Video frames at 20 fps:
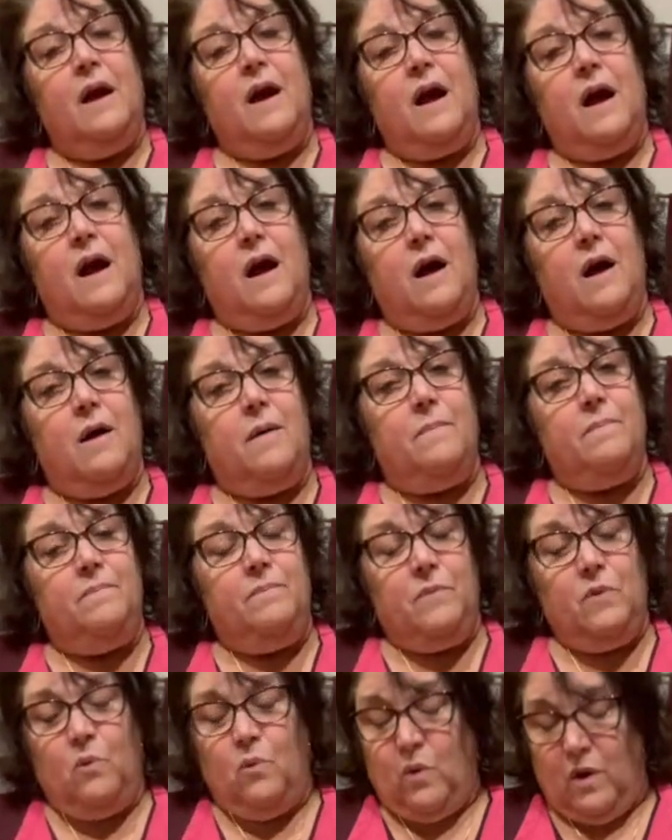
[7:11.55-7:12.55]

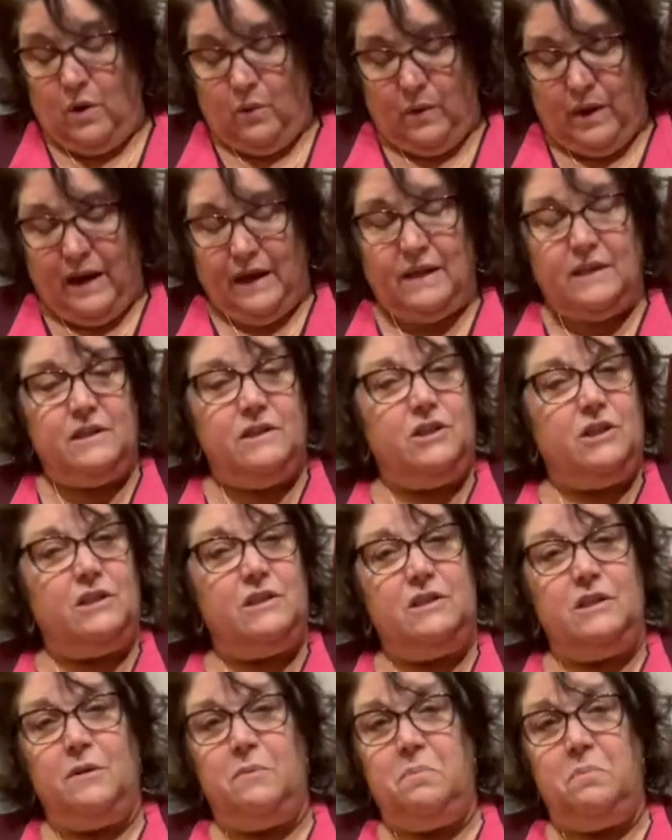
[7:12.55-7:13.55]
One way is just
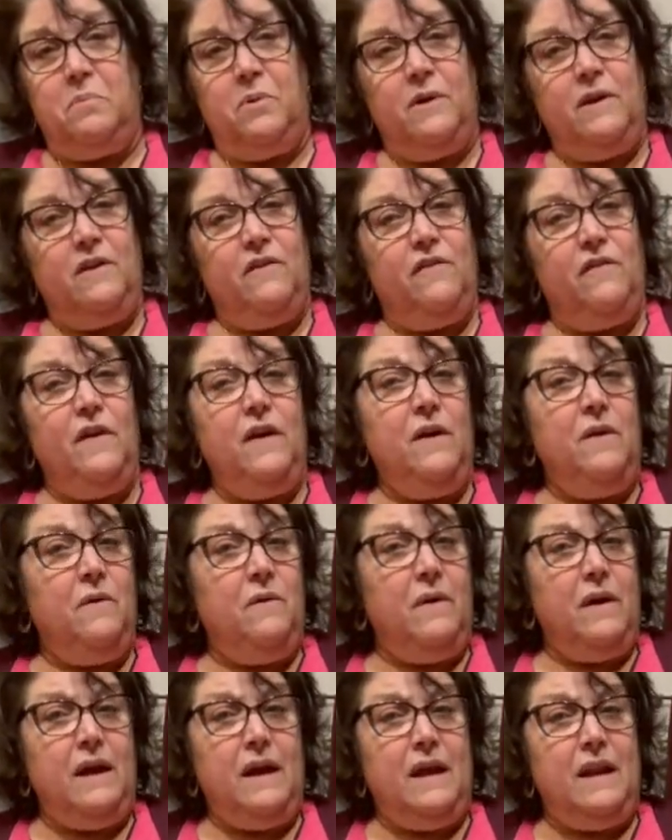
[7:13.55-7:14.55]
to put your finger
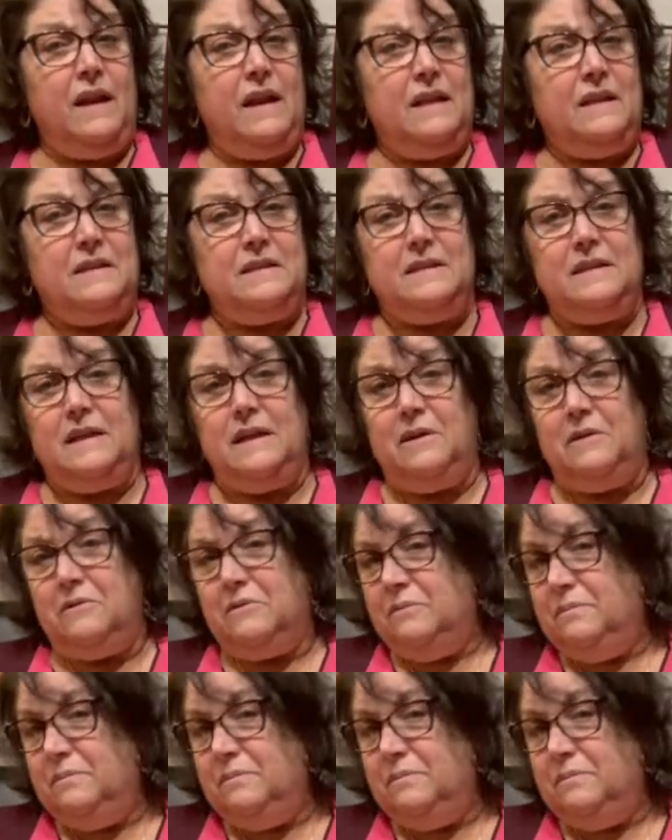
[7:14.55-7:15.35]
in and see,